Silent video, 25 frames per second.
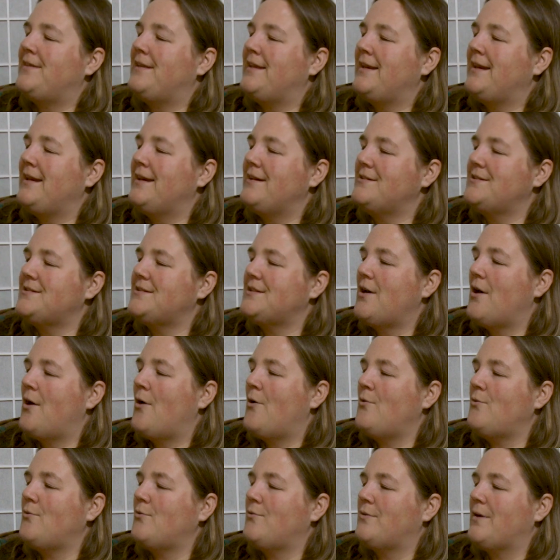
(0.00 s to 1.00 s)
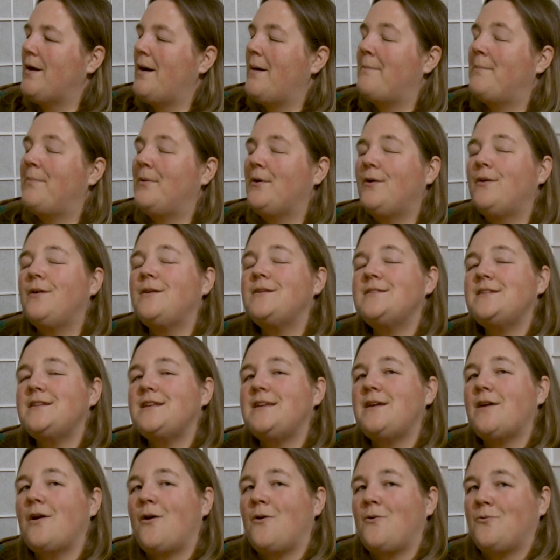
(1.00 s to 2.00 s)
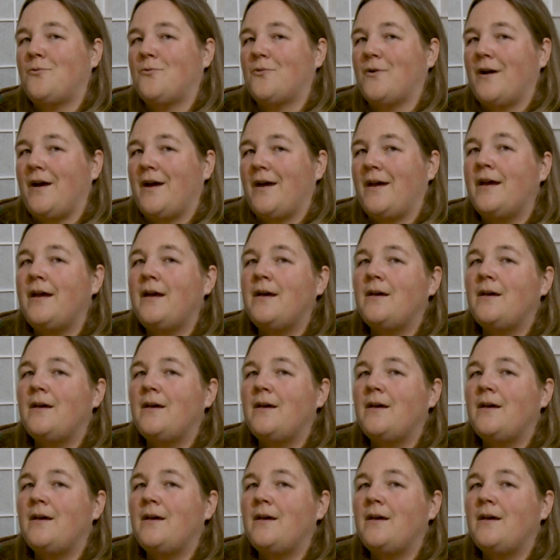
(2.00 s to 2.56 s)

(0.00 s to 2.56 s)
Here's okra, a burgundy okra,